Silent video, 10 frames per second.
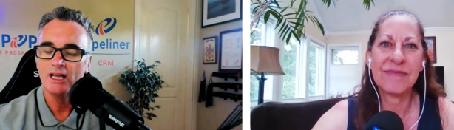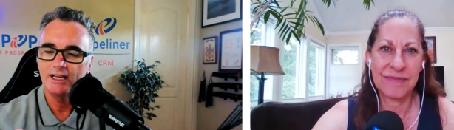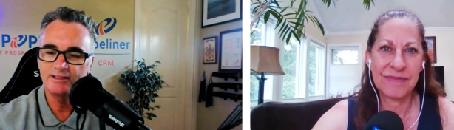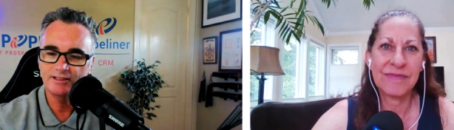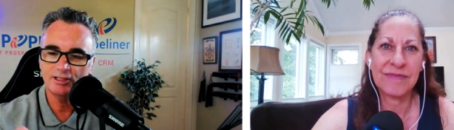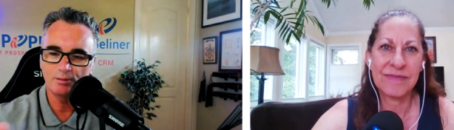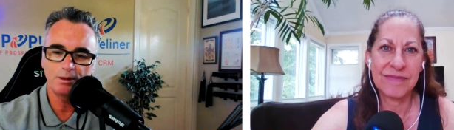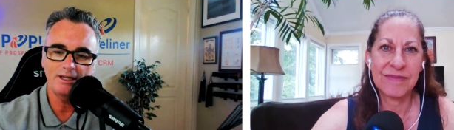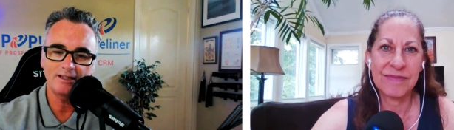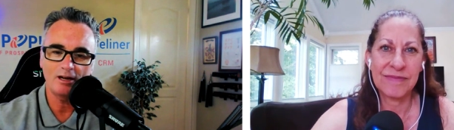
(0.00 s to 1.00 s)
Speaker 1: it's the
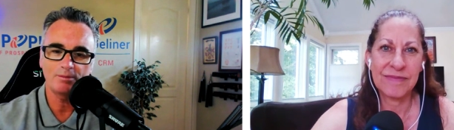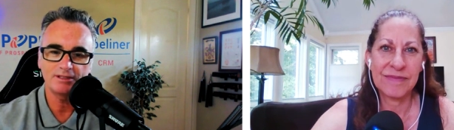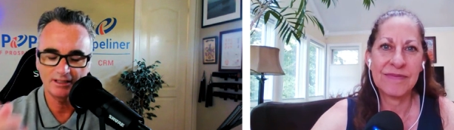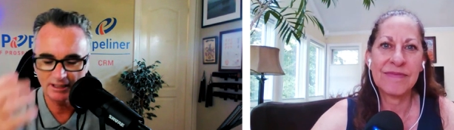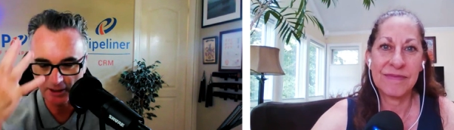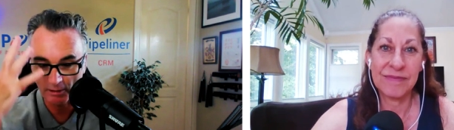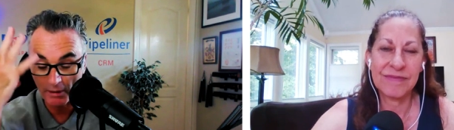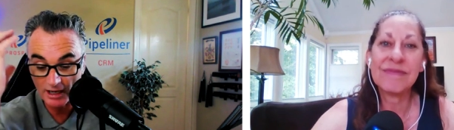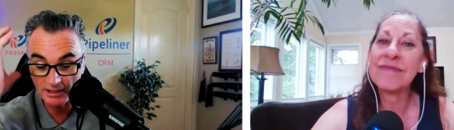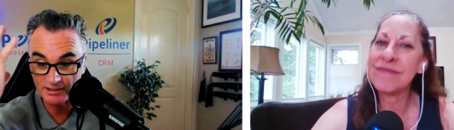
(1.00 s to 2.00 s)
complete opposite like their
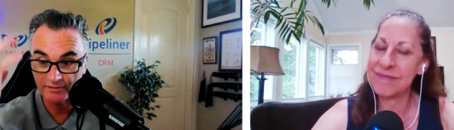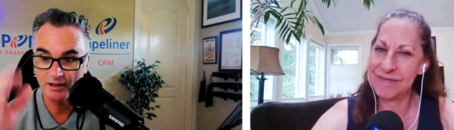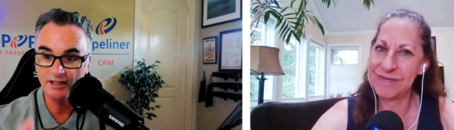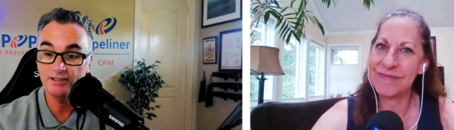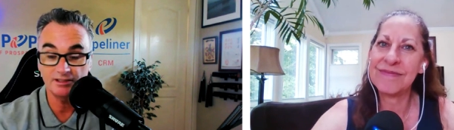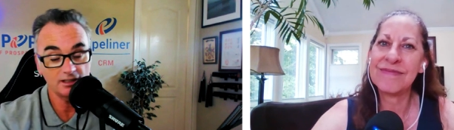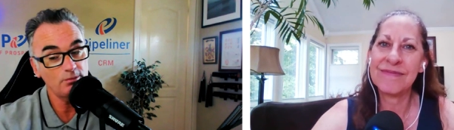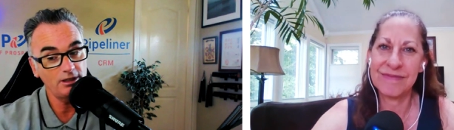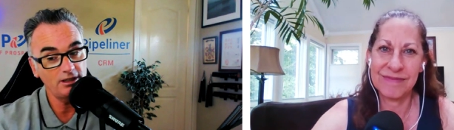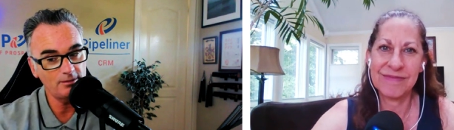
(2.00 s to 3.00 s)
mind is a frenzy it's a
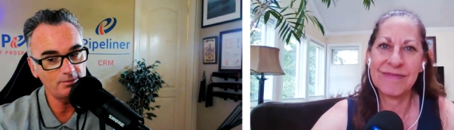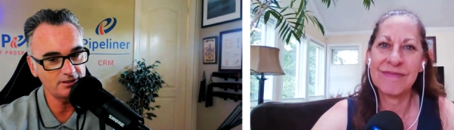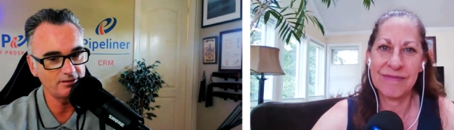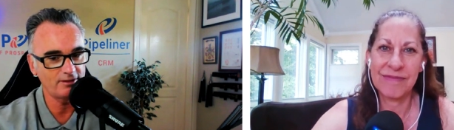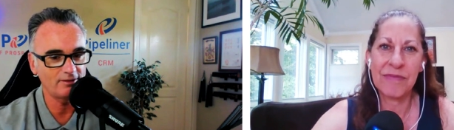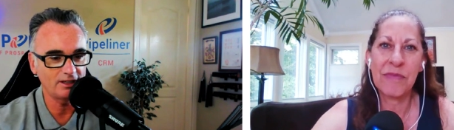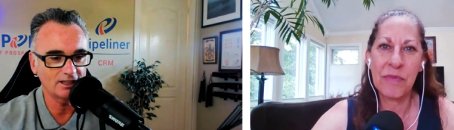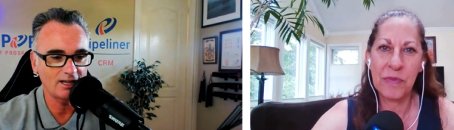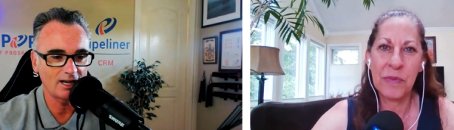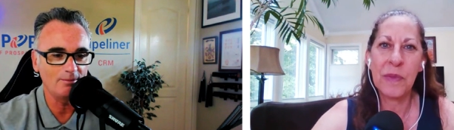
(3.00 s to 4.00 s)
complete opposite of having a
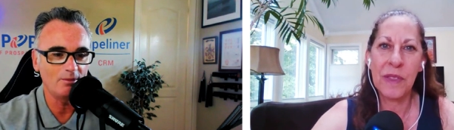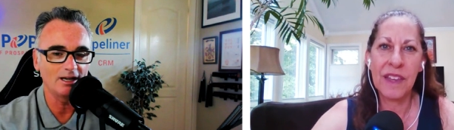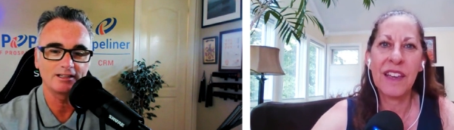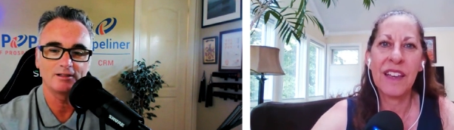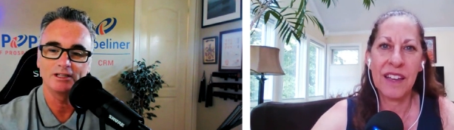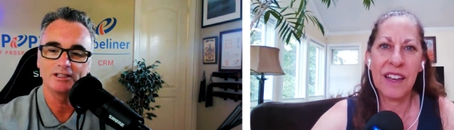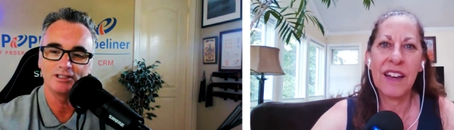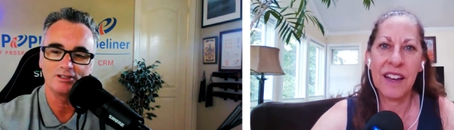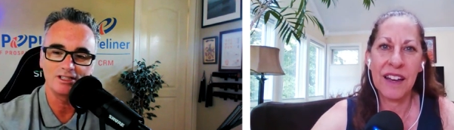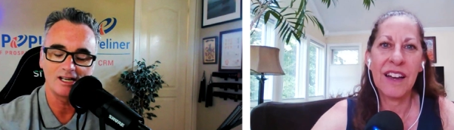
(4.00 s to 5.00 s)
calm mind coming
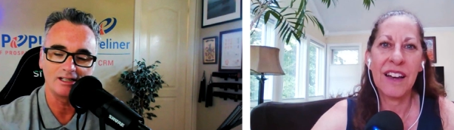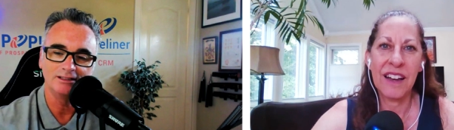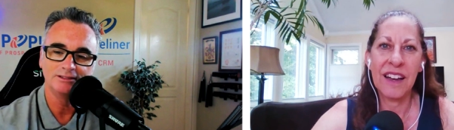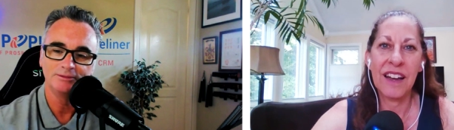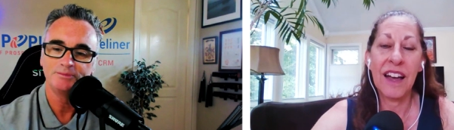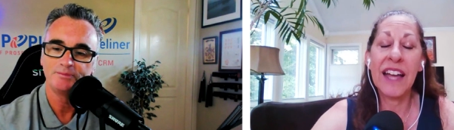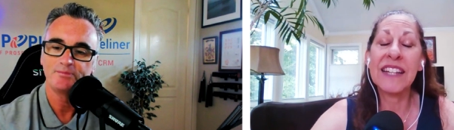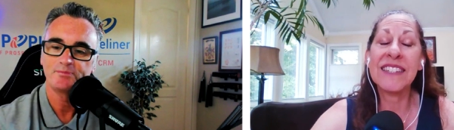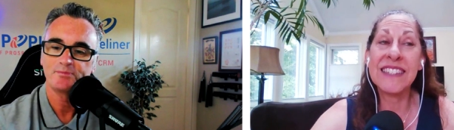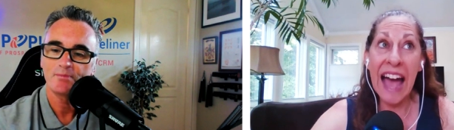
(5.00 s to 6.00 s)
into your day
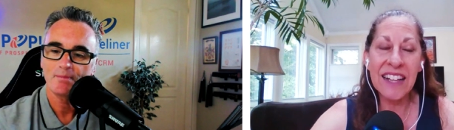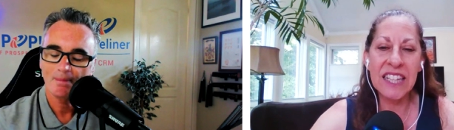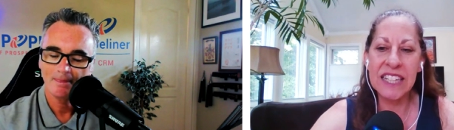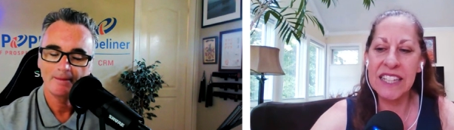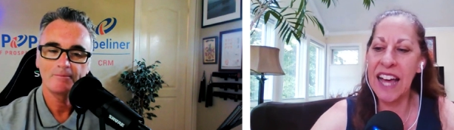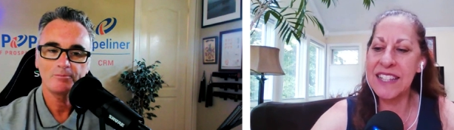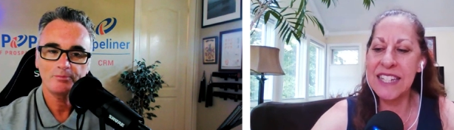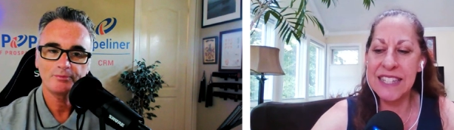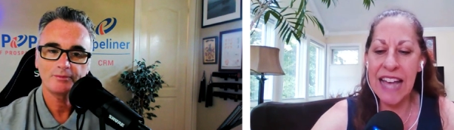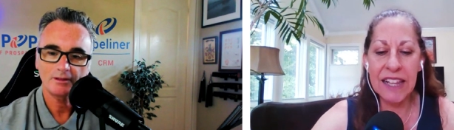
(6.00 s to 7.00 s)
Speaker 2: Exactly. That's
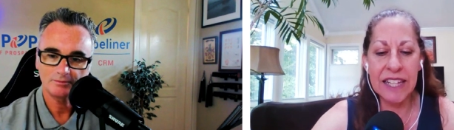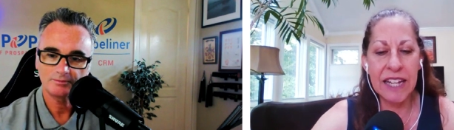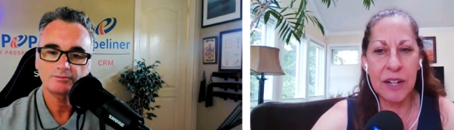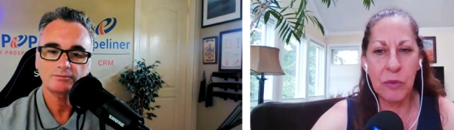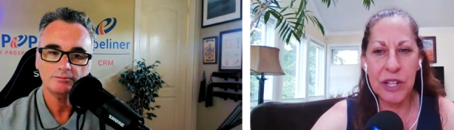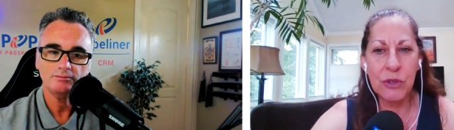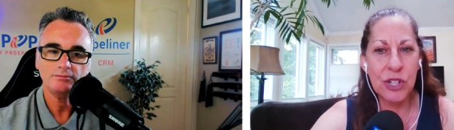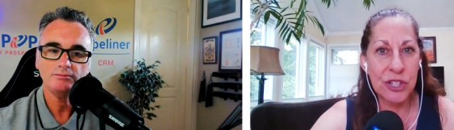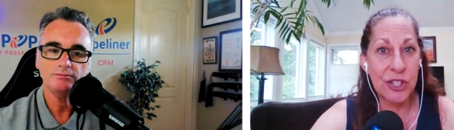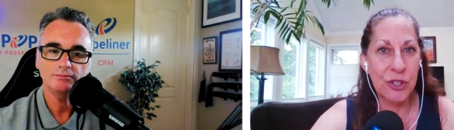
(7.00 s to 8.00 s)
exactly it. And what you
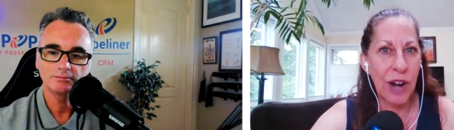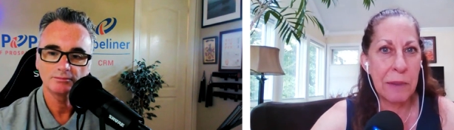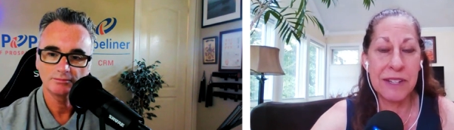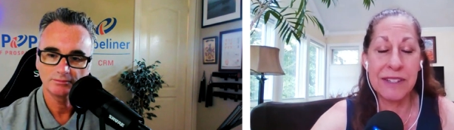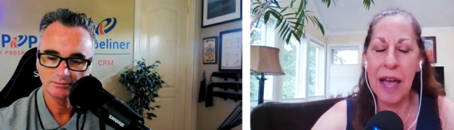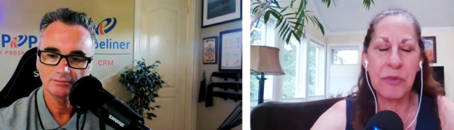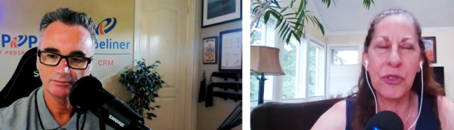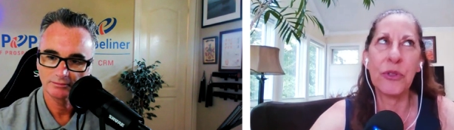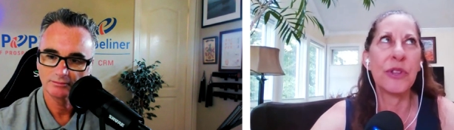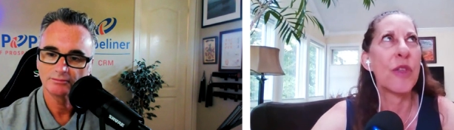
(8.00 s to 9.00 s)
just described is
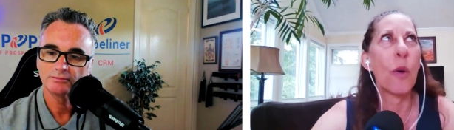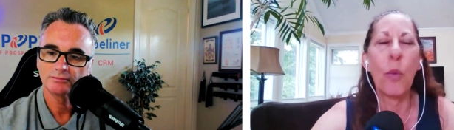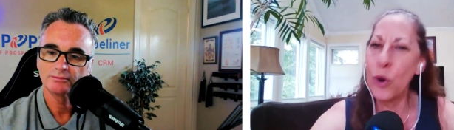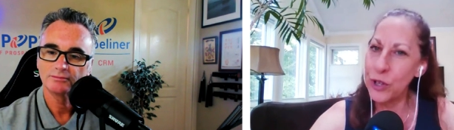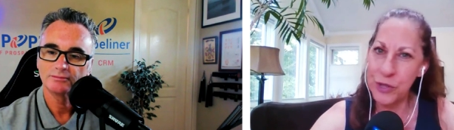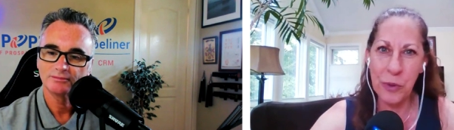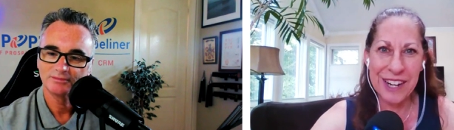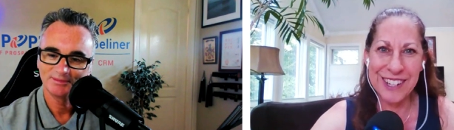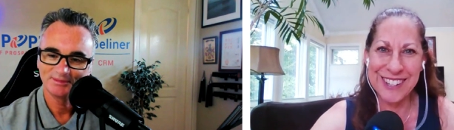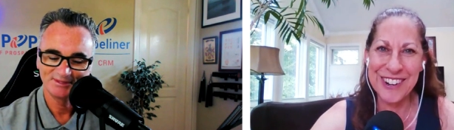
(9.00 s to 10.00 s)
absolutely the worst
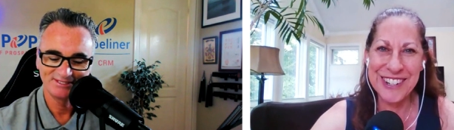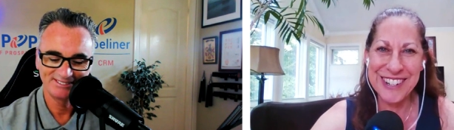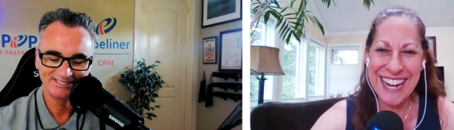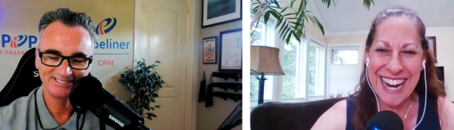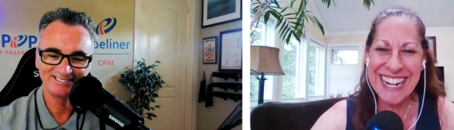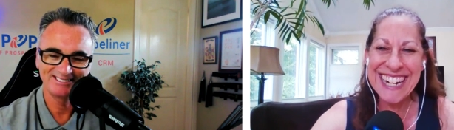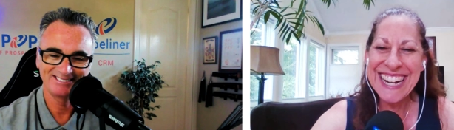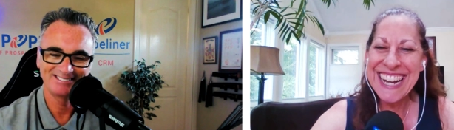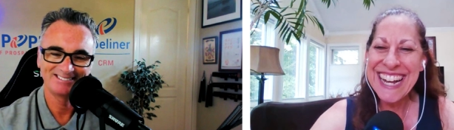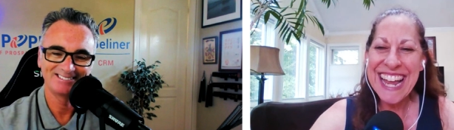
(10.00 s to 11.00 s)
way to start your day.
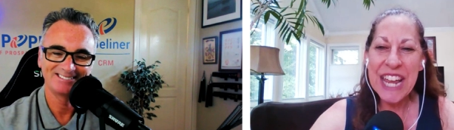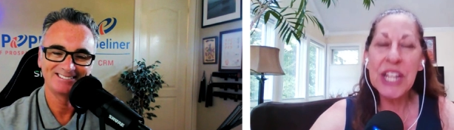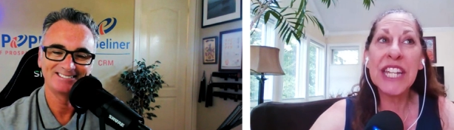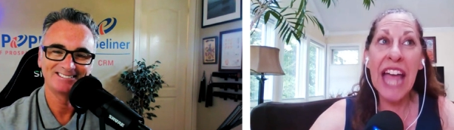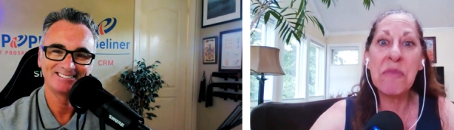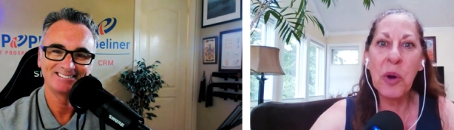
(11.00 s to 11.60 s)
It, yet